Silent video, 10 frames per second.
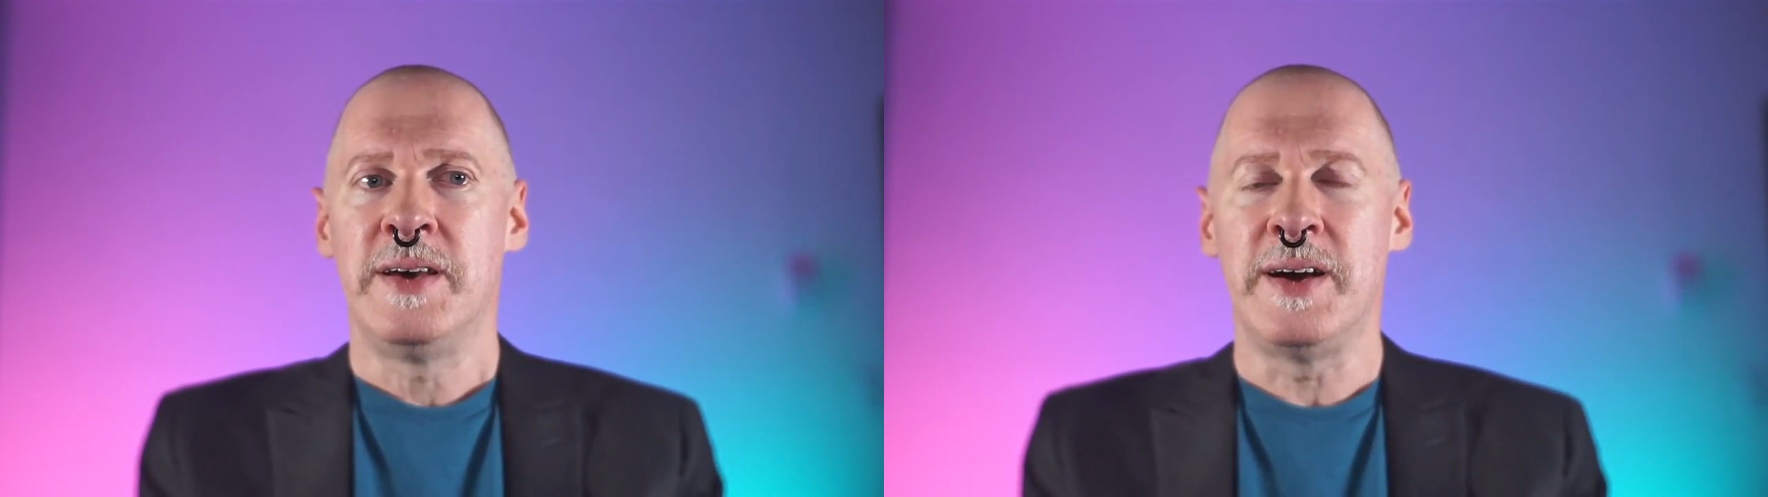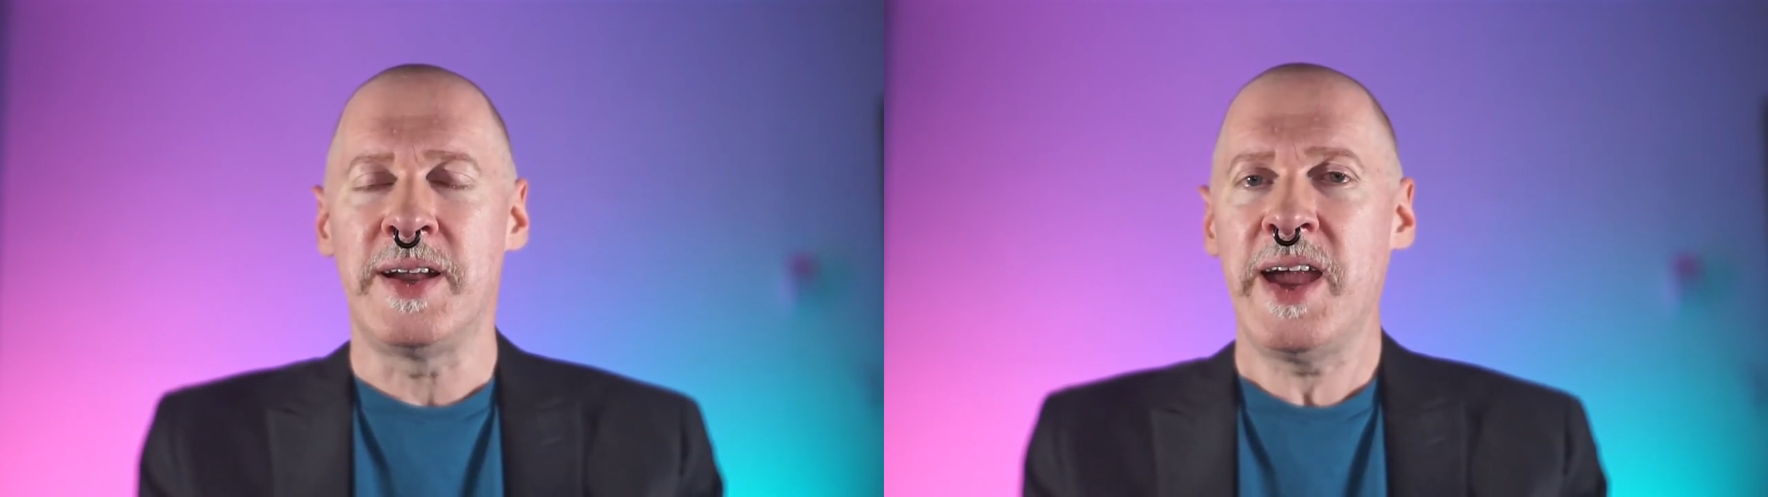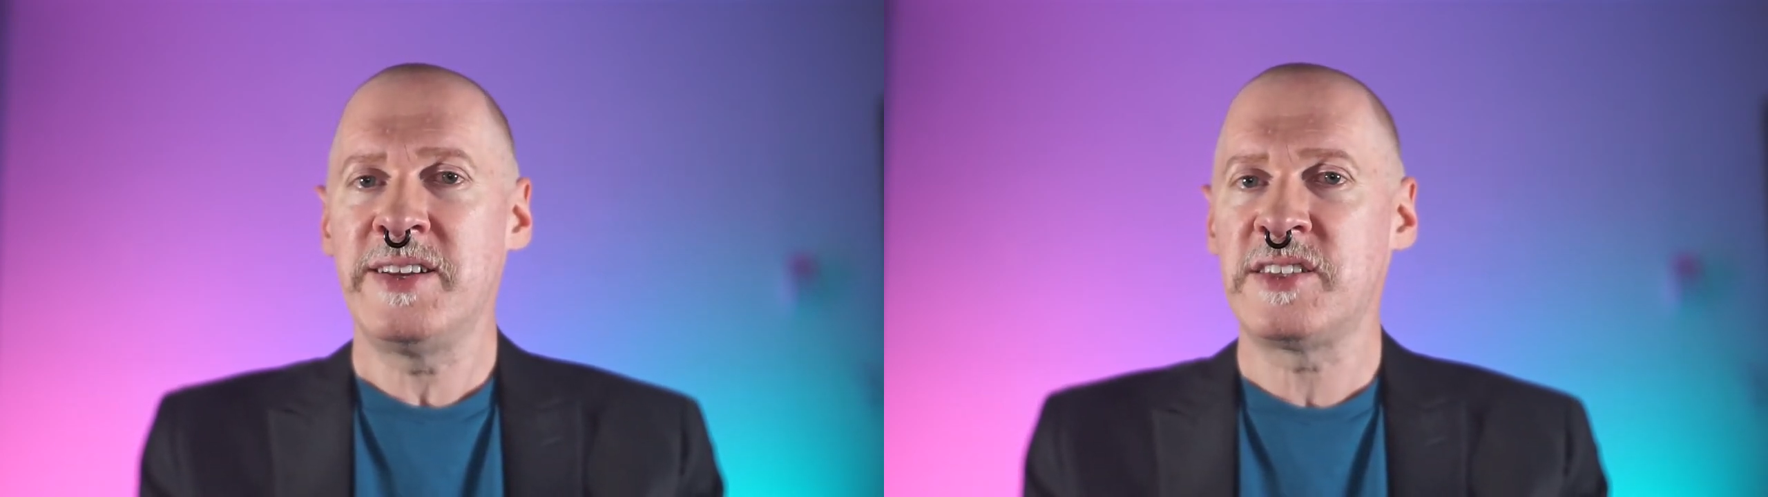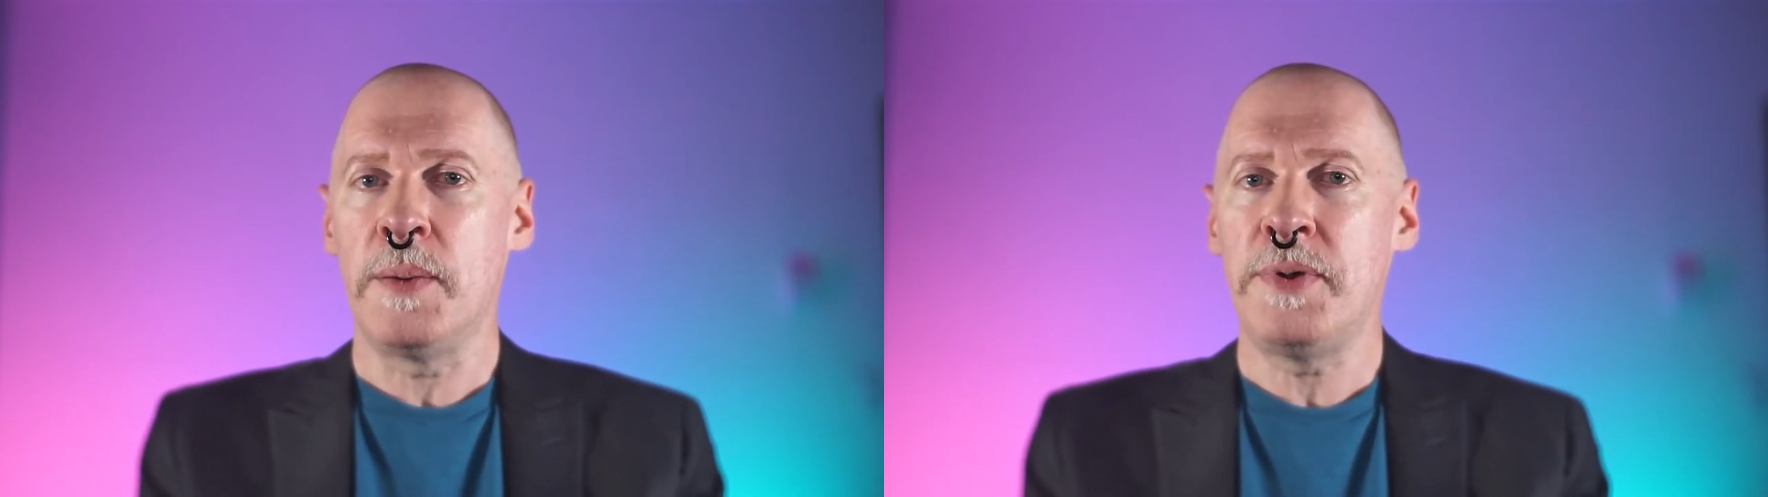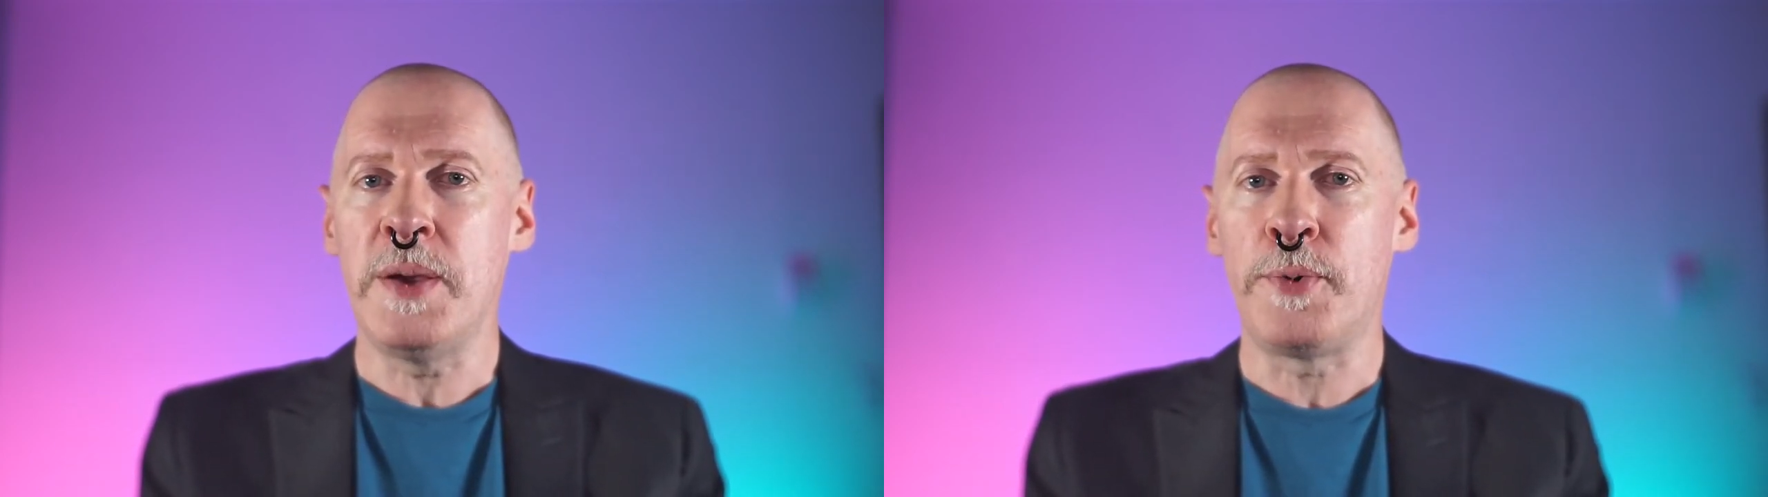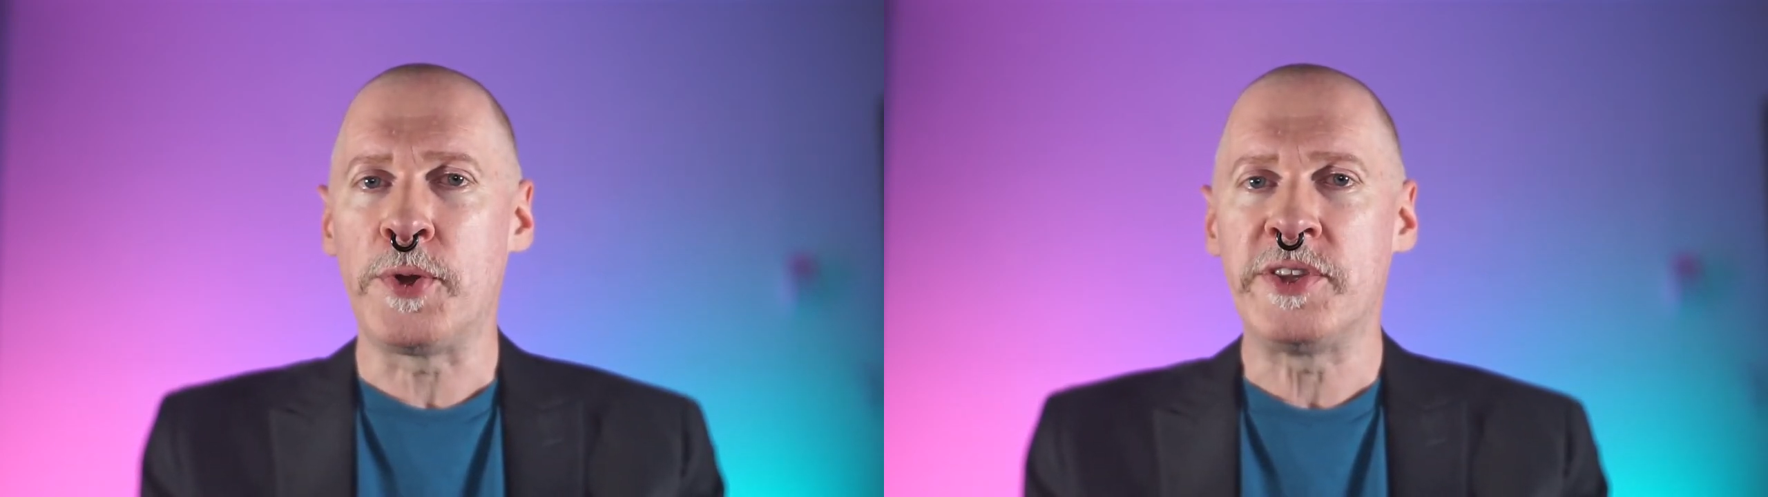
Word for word: Again, some people